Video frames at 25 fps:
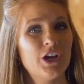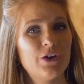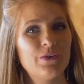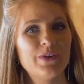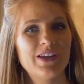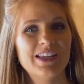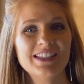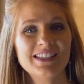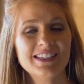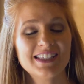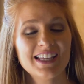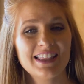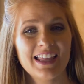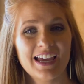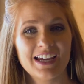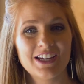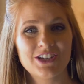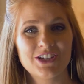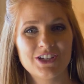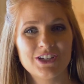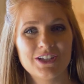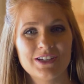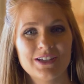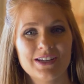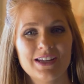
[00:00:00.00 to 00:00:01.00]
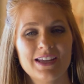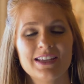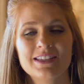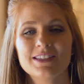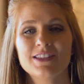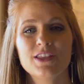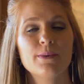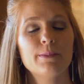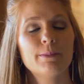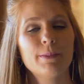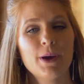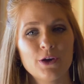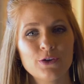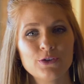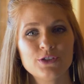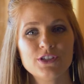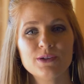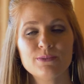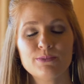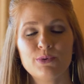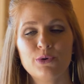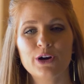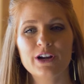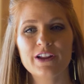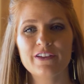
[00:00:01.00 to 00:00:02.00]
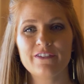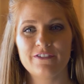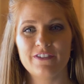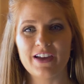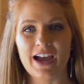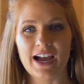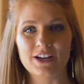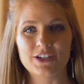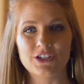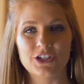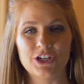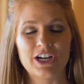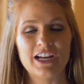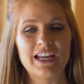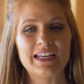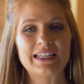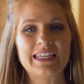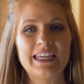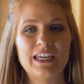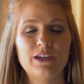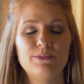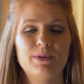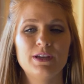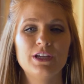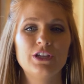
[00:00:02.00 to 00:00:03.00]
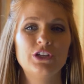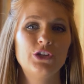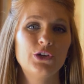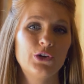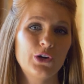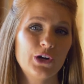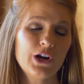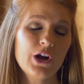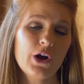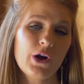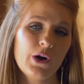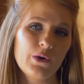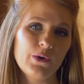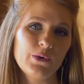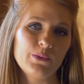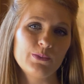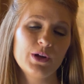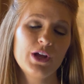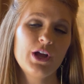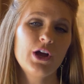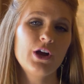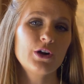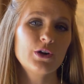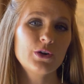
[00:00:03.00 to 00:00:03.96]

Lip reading: know, insulation is the most important factor in keeping your home